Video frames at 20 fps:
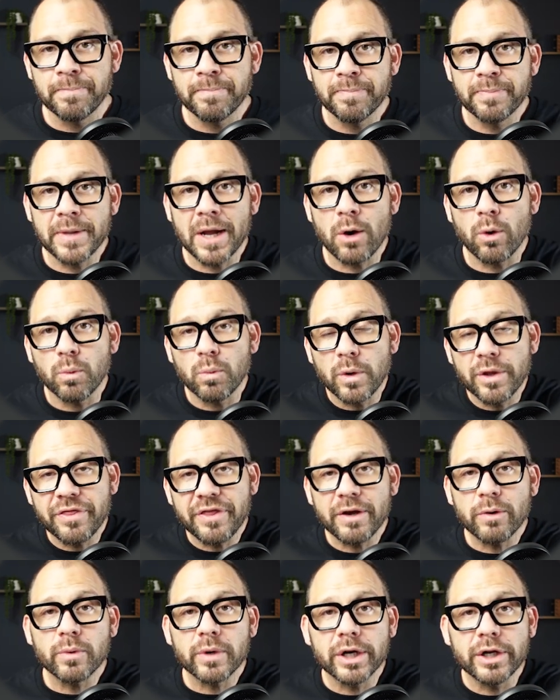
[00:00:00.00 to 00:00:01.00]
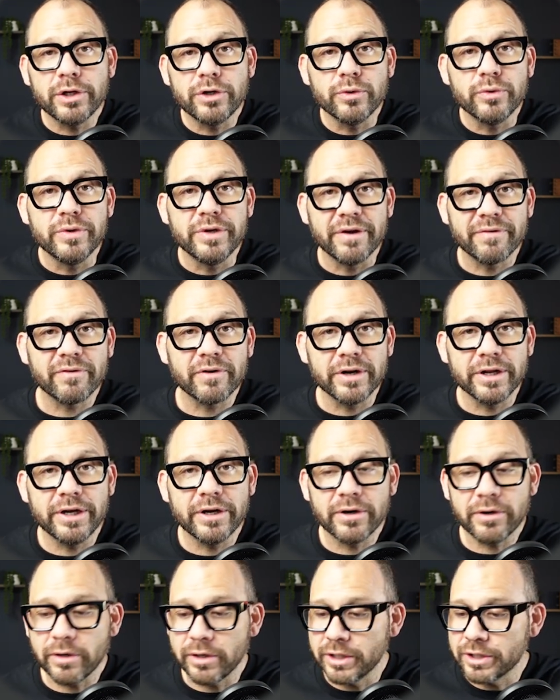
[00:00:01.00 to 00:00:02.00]
Now, one thing we're going to do different
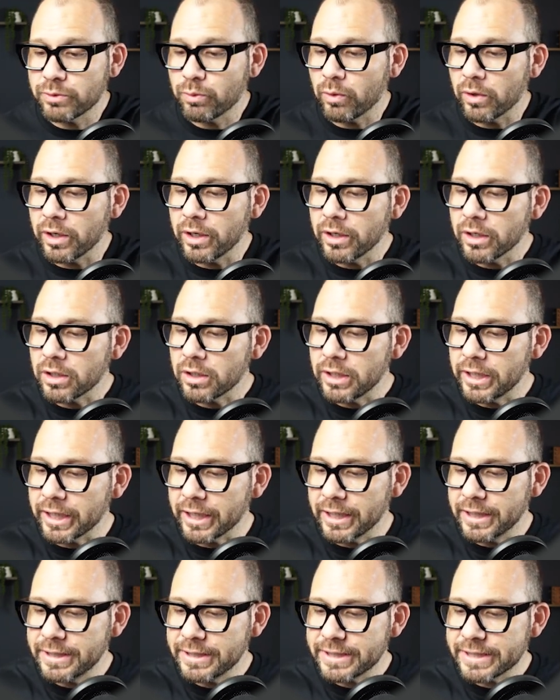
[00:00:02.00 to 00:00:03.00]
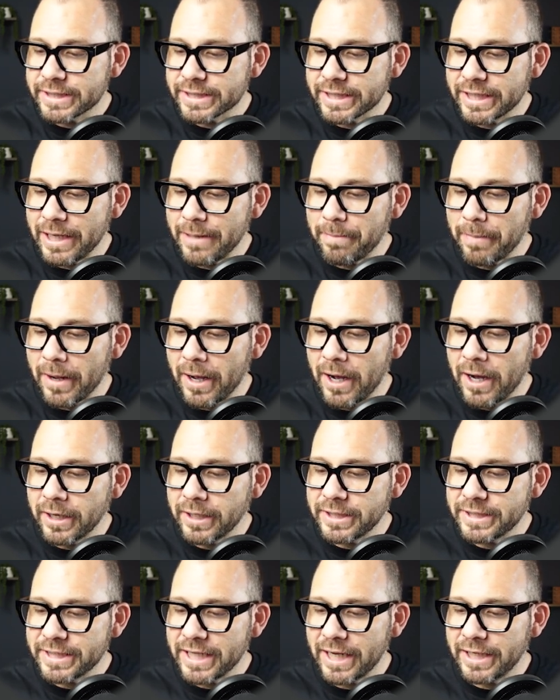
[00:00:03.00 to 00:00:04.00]
here is we're going to click Skip
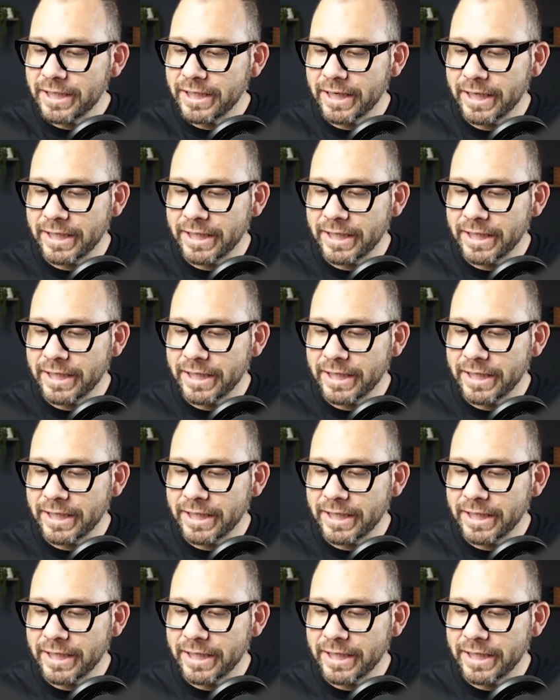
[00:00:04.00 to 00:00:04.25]
Unattended